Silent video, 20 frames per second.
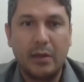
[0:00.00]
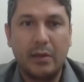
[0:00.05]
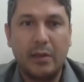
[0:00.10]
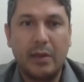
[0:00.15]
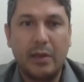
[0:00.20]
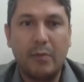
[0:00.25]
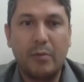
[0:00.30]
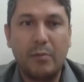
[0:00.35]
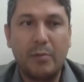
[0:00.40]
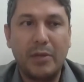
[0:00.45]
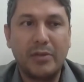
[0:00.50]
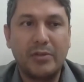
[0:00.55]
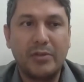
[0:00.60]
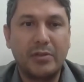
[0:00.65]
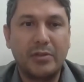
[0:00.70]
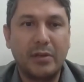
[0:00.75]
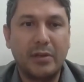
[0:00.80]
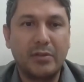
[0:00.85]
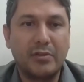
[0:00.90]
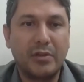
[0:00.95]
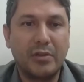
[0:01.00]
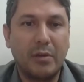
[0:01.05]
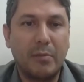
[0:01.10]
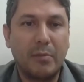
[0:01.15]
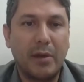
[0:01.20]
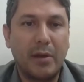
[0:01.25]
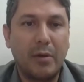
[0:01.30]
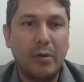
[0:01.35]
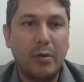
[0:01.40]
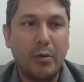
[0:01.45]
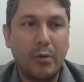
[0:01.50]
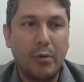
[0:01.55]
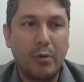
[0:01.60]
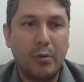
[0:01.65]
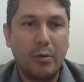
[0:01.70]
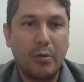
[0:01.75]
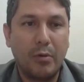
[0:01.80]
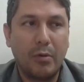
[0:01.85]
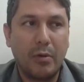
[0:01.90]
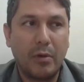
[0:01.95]
They would be interested in someone
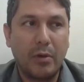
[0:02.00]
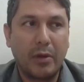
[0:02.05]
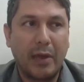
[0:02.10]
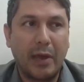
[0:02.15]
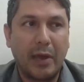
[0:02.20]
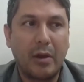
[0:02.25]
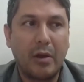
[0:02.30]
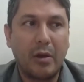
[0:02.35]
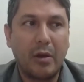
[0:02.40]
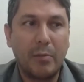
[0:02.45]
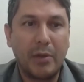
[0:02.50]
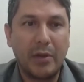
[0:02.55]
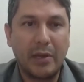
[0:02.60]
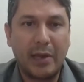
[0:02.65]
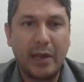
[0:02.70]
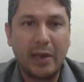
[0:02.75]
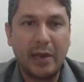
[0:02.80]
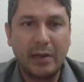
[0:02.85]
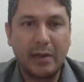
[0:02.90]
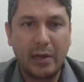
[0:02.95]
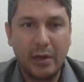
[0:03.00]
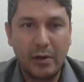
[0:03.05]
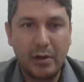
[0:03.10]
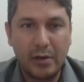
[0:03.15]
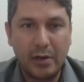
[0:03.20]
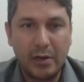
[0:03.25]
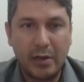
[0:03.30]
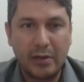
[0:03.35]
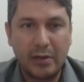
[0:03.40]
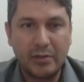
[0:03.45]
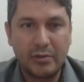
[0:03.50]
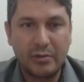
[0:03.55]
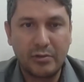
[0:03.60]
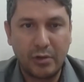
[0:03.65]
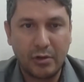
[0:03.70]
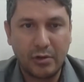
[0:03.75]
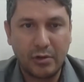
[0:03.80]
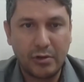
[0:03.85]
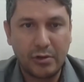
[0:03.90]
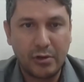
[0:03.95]
who can communicate clearly in a
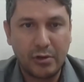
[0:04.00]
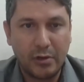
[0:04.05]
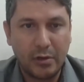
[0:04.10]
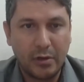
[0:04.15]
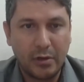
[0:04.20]
structured